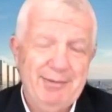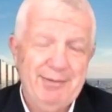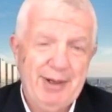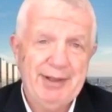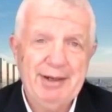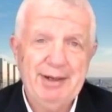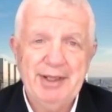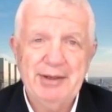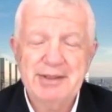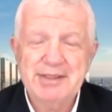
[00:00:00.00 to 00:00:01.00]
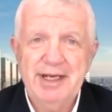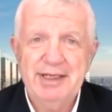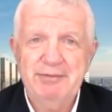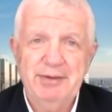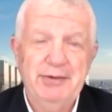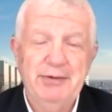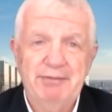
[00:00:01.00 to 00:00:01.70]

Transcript: Well, that'll be a good sign if we do.